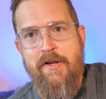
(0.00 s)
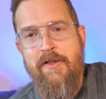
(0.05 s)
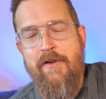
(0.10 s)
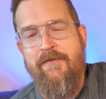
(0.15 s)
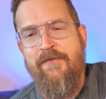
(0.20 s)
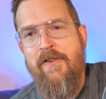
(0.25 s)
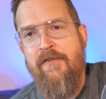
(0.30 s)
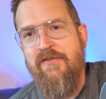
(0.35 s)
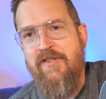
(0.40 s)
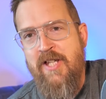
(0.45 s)
They're
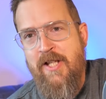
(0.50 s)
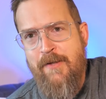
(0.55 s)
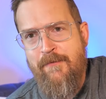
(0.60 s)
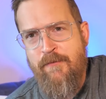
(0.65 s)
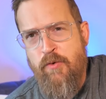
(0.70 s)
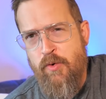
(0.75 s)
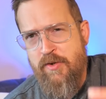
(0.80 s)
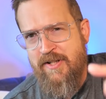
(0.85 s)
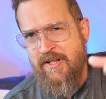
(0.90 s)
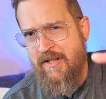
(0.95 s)
15,
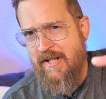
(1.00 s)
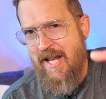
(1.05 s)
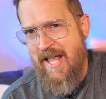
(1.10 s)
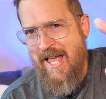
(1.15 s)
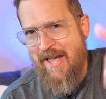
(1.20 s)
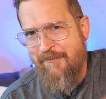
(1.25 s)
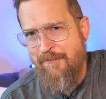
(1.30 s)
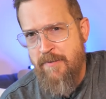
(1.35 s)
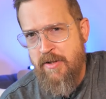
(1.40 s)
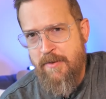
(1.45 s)
14 and a
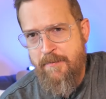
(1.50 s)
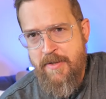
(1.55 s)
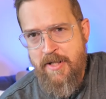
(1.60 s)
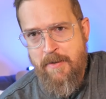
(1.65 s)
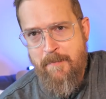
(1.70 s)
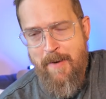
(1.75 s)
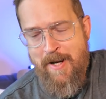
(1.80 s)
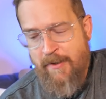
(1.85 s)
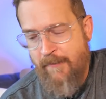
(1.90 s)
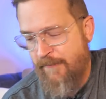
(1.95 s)
half
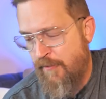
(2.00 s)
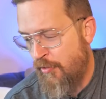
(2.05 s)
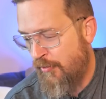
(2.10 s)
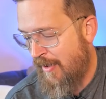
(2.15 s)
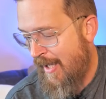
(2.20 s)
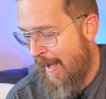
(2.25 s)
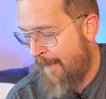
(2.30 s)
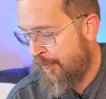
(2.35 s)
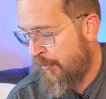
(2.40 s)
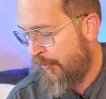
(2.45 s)
millimeter microphone
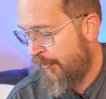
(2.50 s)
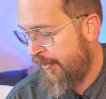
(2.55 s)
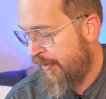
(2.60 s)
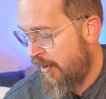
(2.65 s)
capsules.